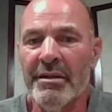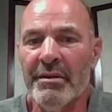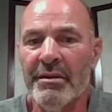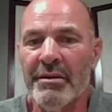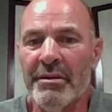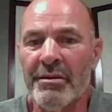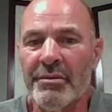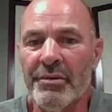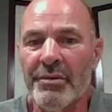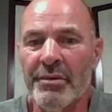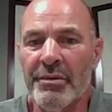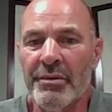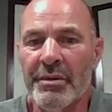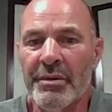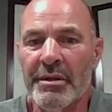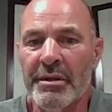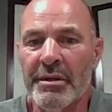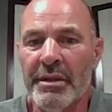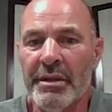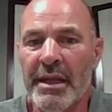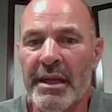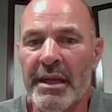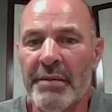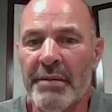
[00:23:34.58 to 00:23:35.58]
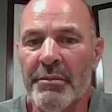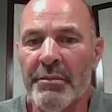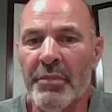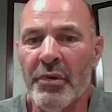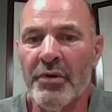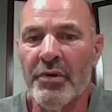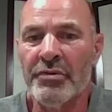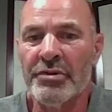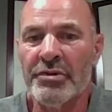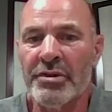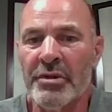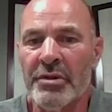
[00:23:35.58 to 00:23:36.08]
through that
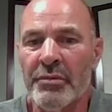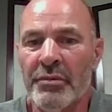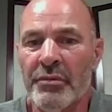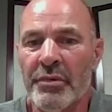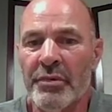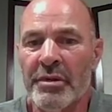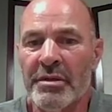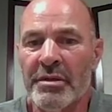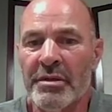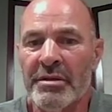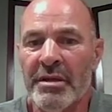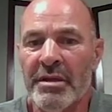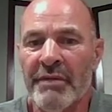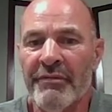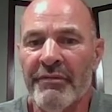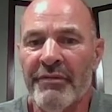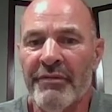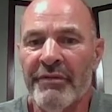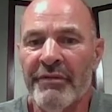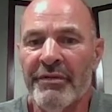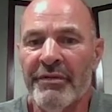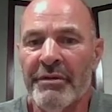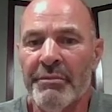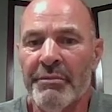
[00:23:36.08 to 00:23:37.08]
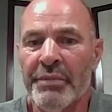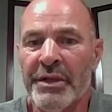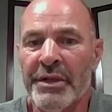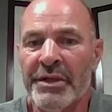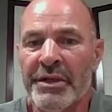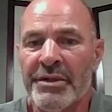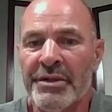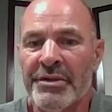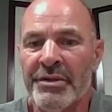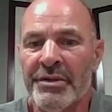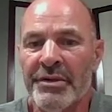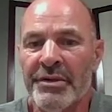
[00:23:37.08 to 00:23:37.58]
emotion with a vivid
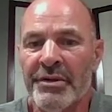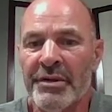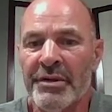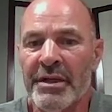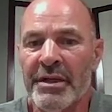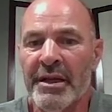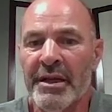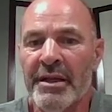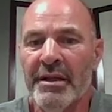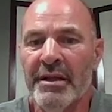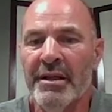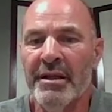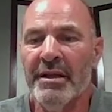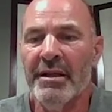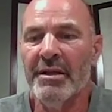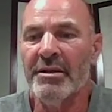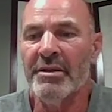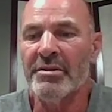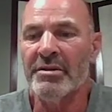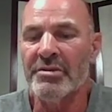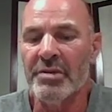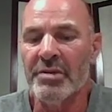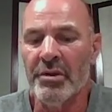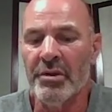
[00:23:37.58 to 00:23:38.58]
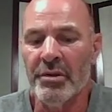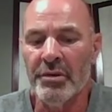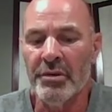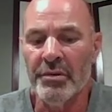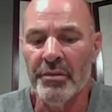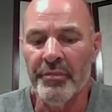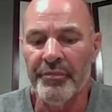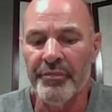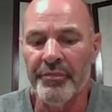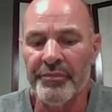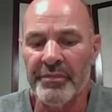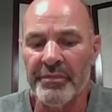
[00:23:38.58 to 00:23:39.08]
picture, okay? So
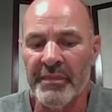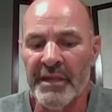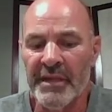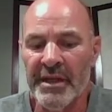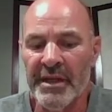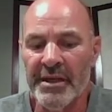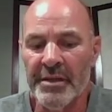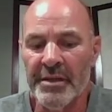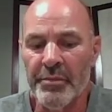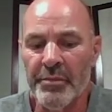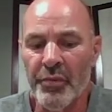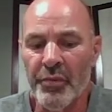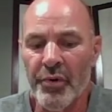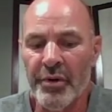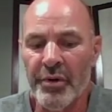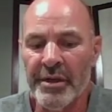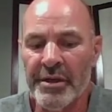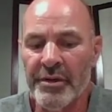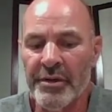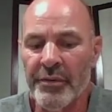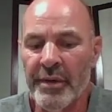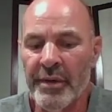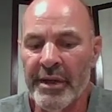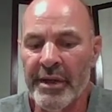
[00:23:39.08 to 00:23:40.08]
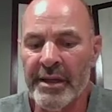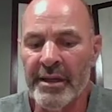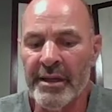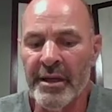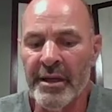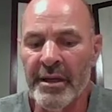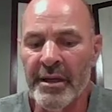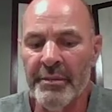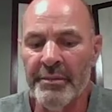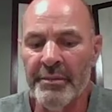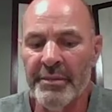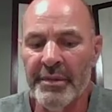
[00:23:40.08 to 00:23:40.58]
in the morning you wake
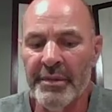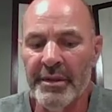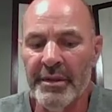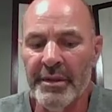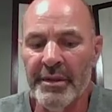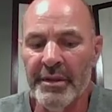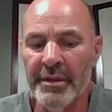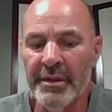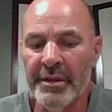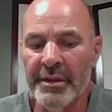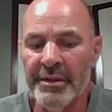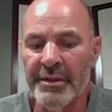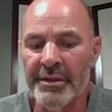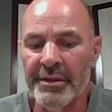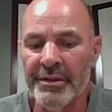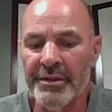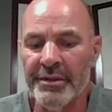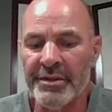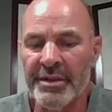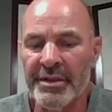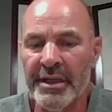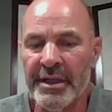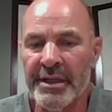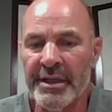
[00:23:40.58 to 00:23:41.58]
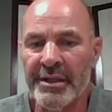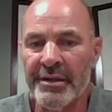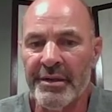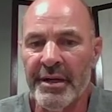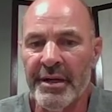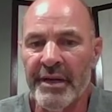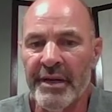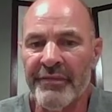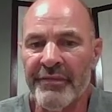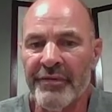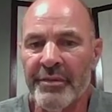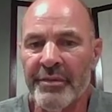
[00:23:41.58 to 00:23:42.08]
up, you say your
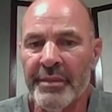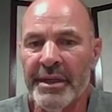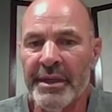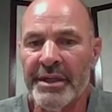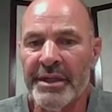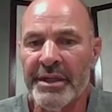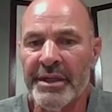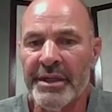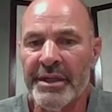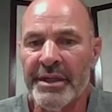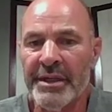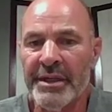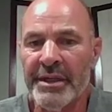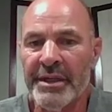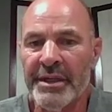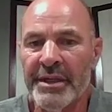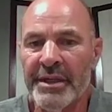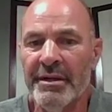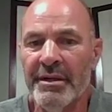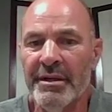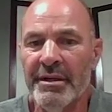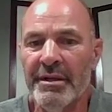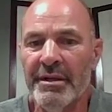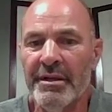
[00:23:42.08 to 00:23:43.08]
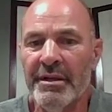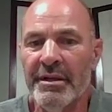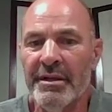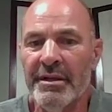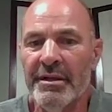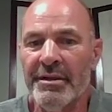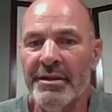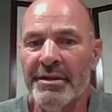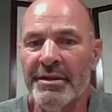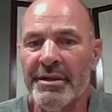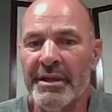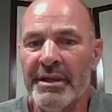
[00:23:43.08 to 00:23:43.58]
affirmation,
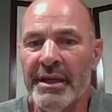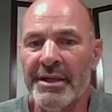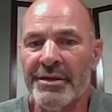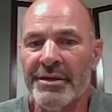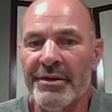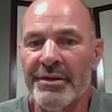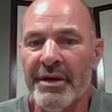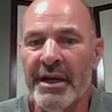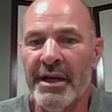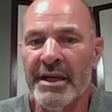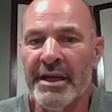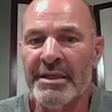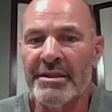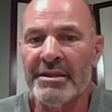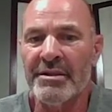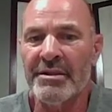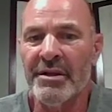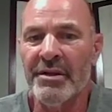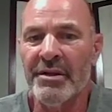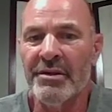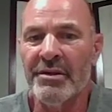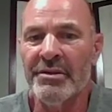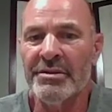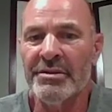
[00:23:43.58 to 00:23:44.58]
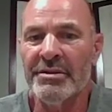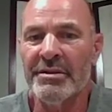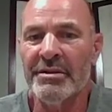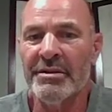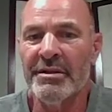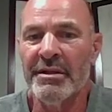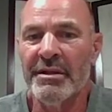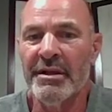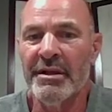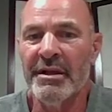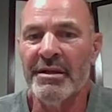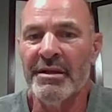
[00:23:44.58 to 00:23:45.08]
you got your eyes closed,
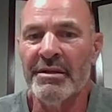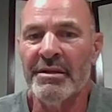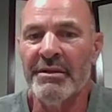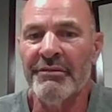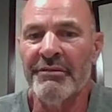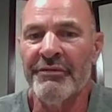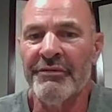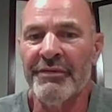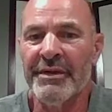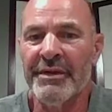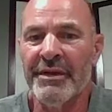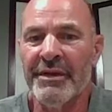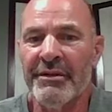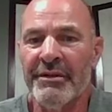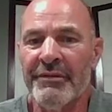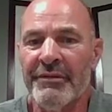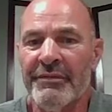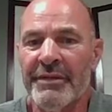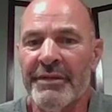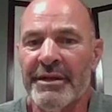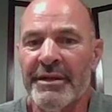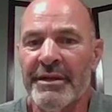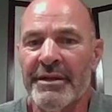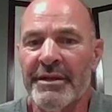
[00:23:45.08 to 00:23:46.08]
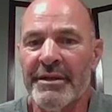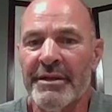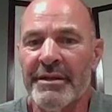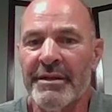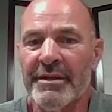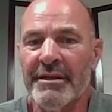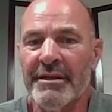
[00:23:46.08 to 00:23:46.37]
and you feel the feeling.